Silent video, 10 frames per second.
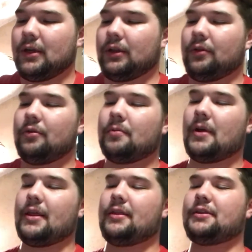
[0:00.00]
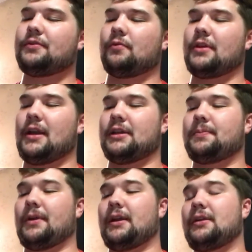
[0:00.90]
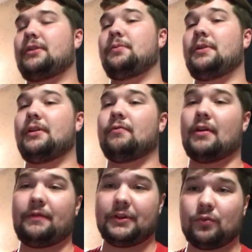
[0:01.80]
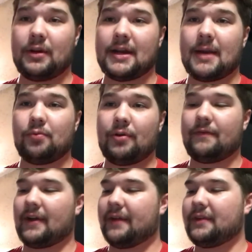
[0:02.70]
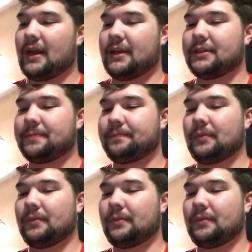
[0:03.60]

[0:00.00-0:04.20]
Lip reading: Lunar months were then explained to be roughly 29.5 days,